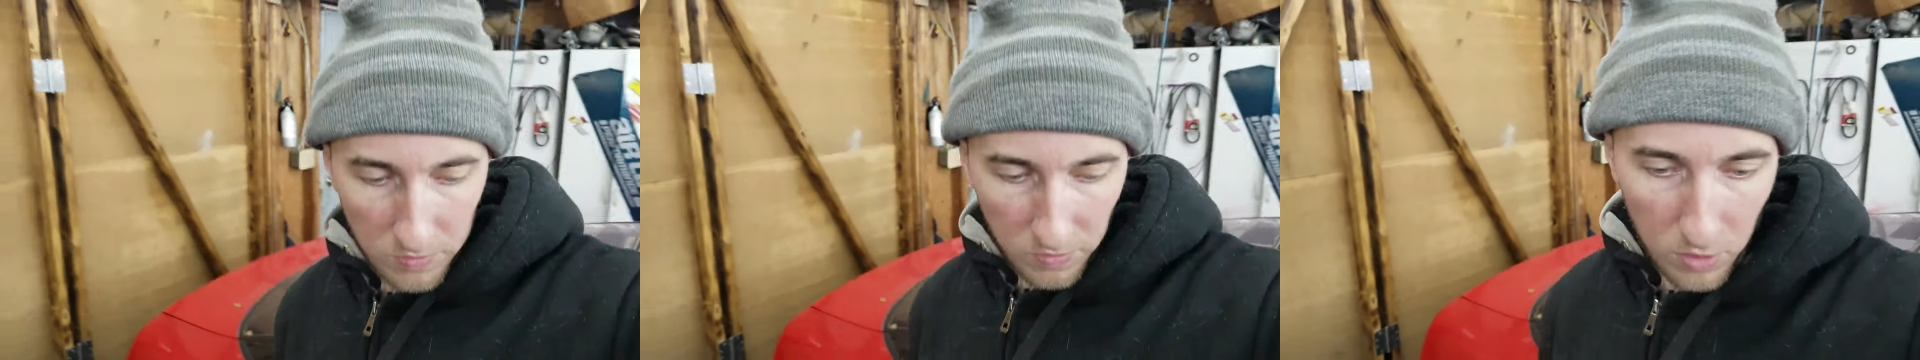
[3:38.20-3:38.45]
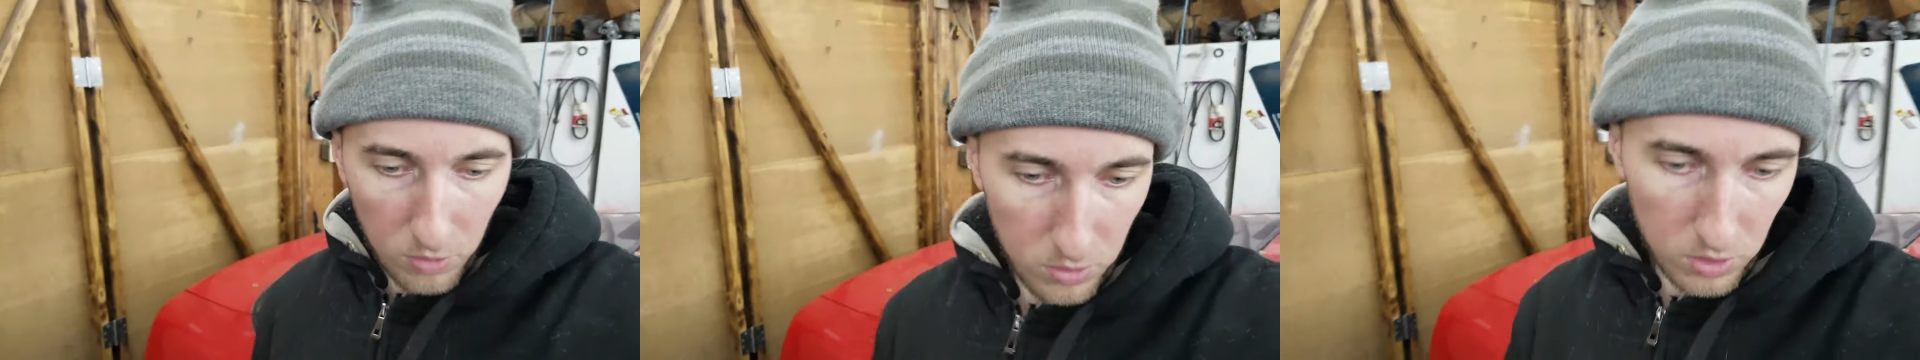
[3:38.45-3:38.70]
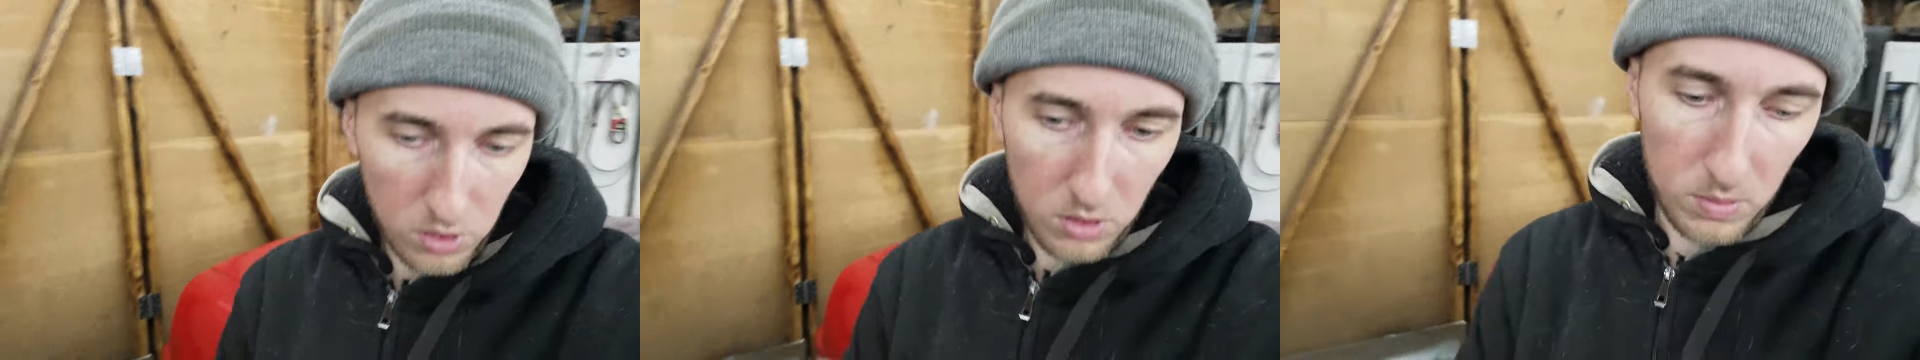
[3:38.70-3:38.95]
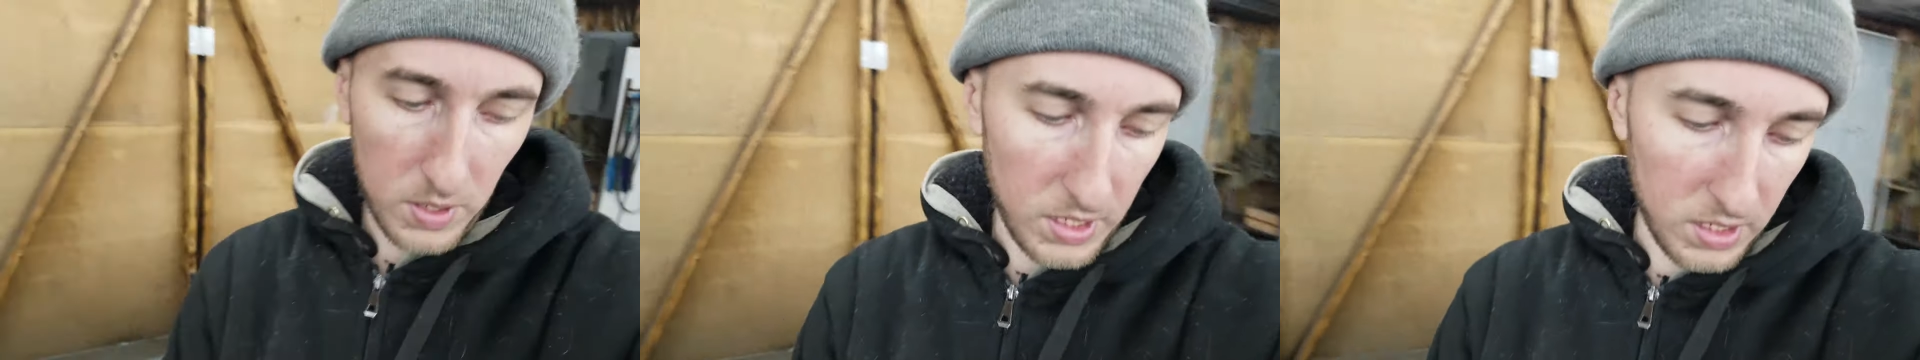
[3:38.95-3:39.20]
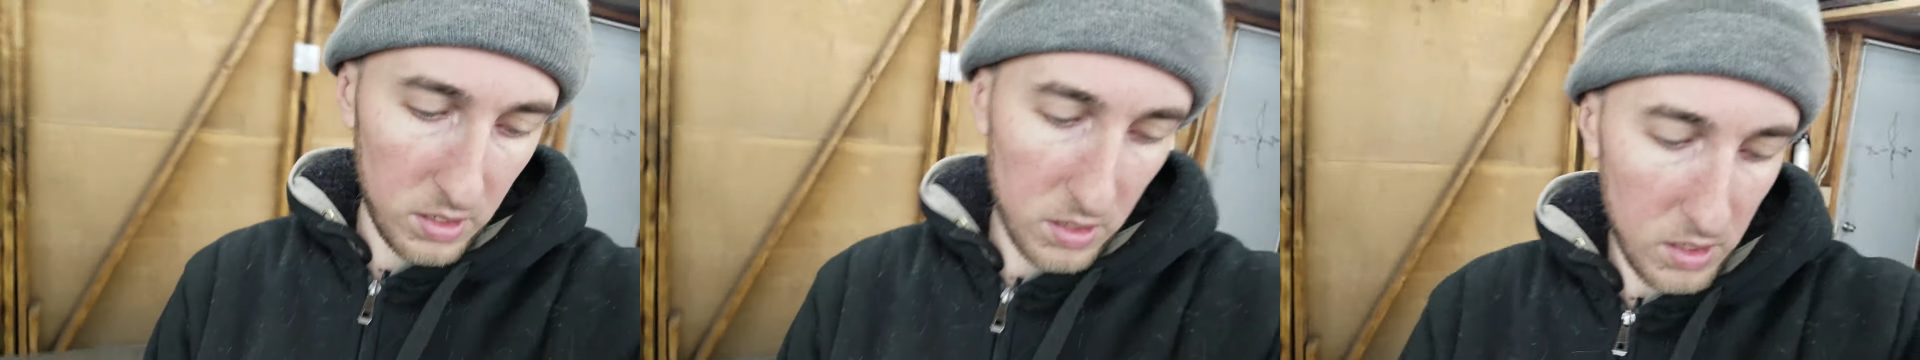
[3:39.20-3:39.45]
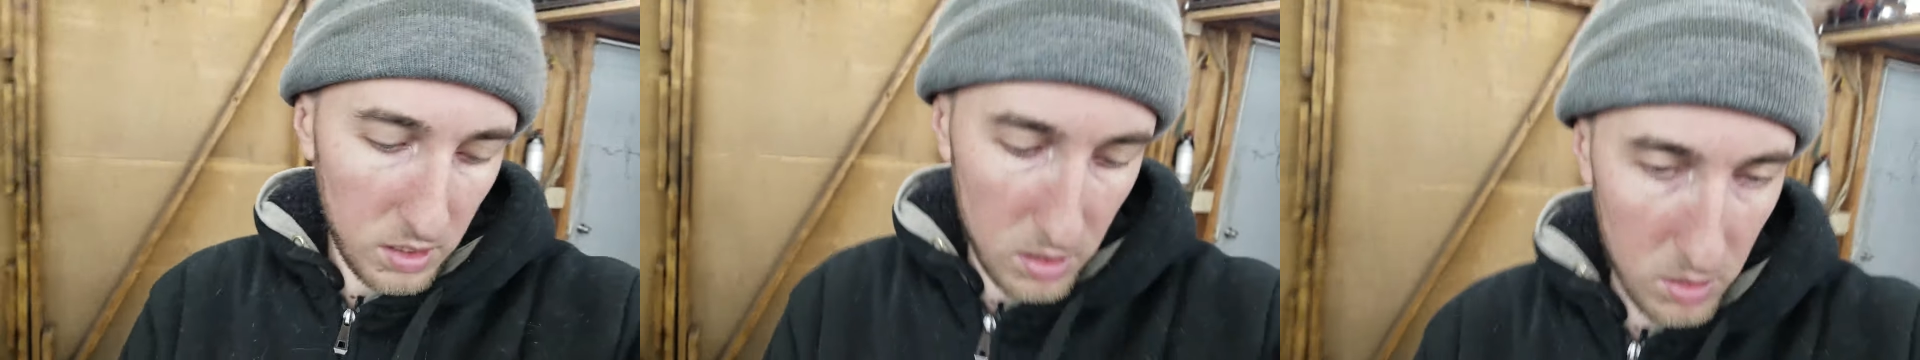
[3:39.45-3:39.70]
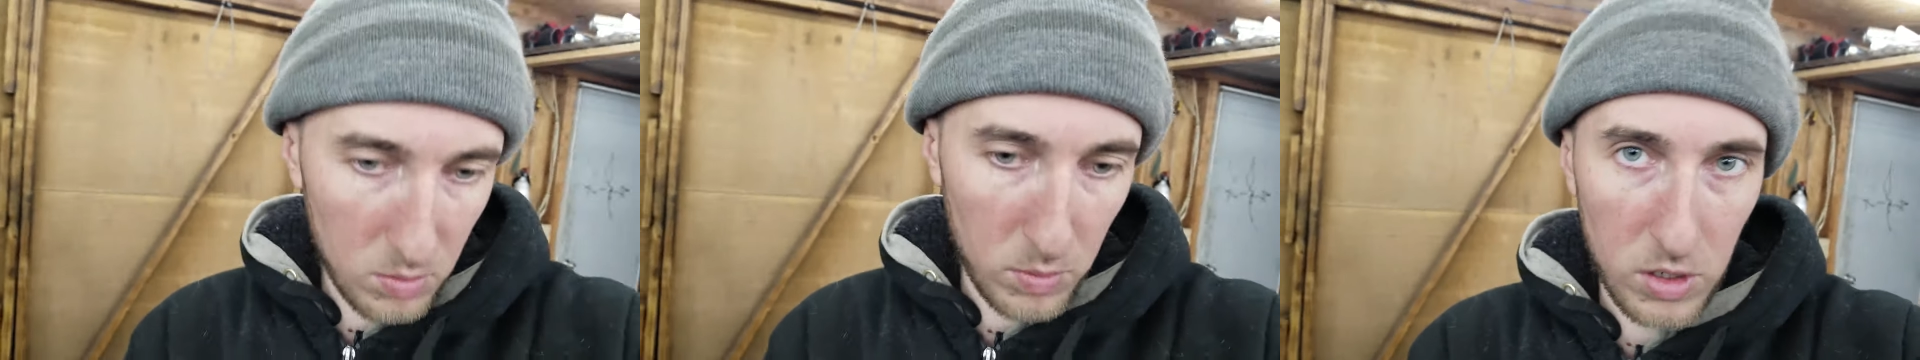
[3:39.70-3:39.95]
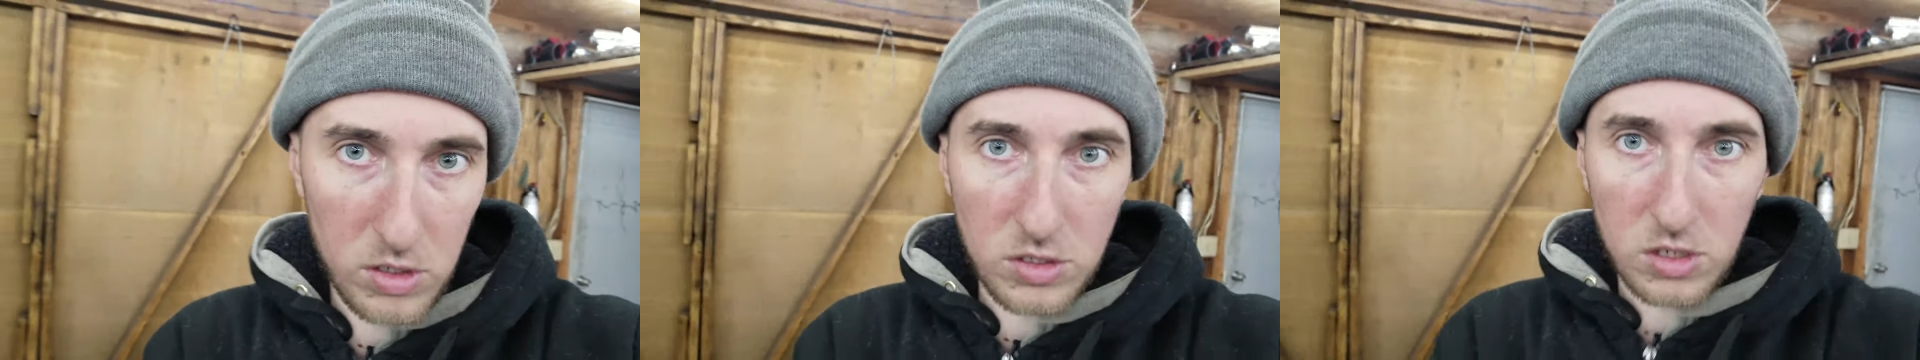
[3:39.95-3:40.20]
so we got the
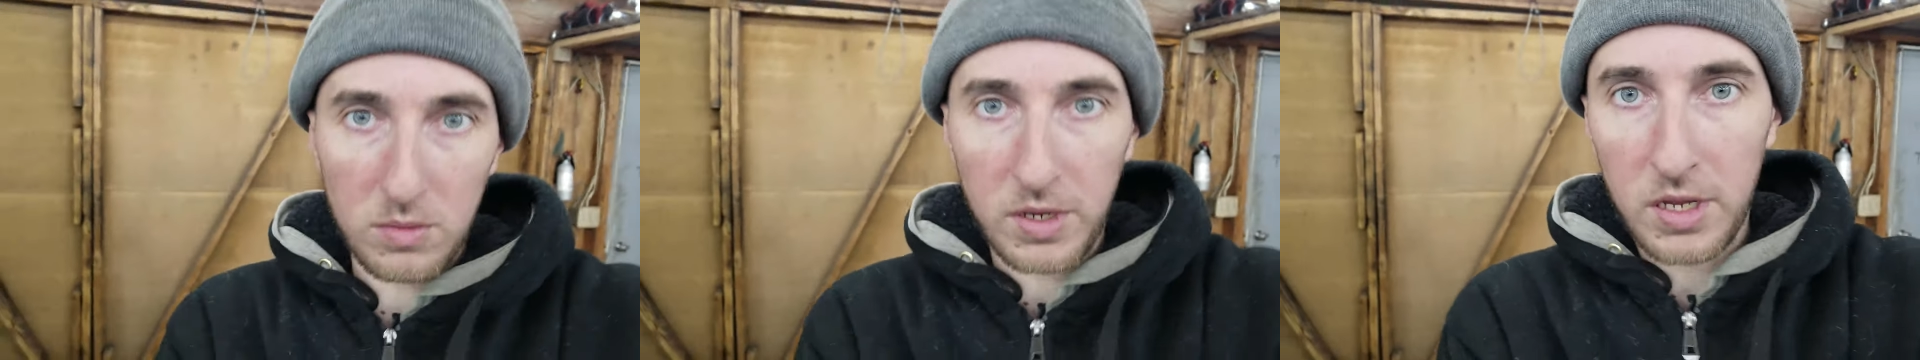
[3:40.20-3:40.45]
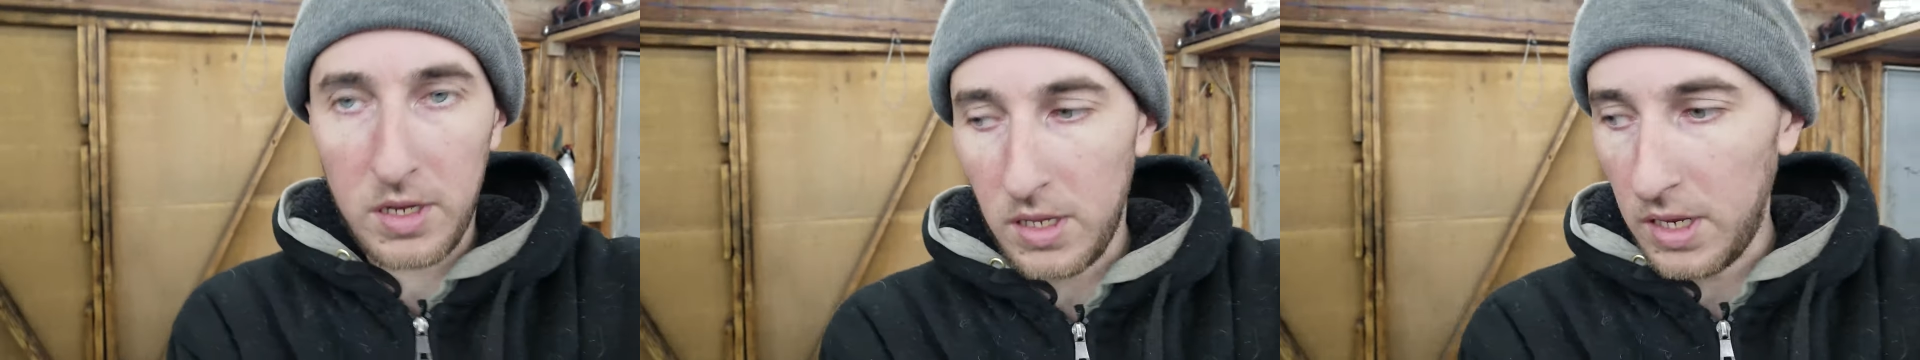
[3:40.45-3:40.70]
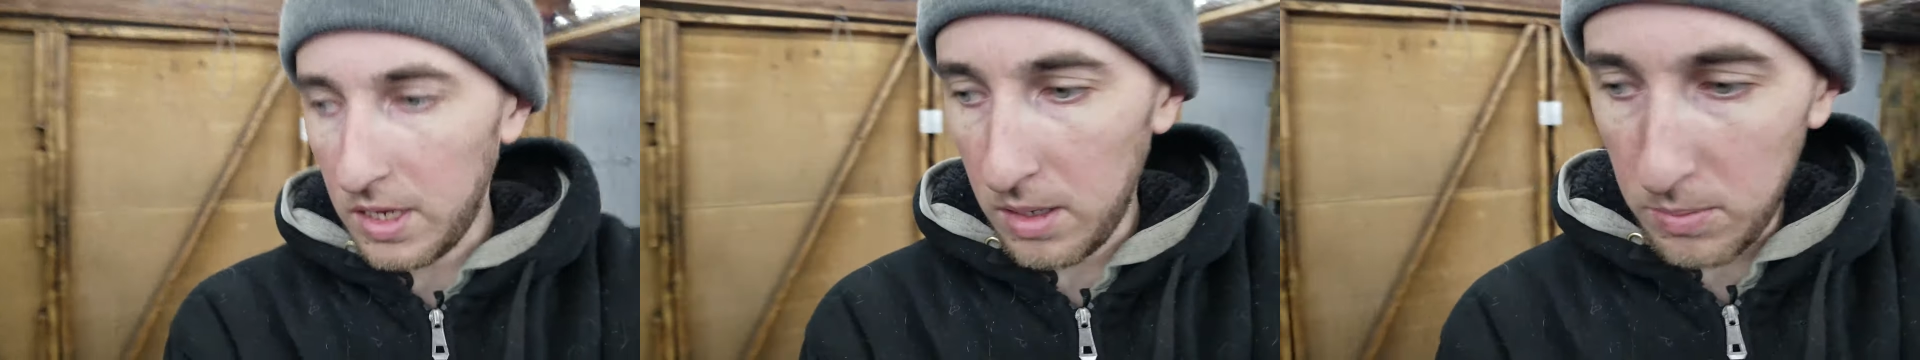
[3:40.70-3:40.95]
wires all ran to the amp.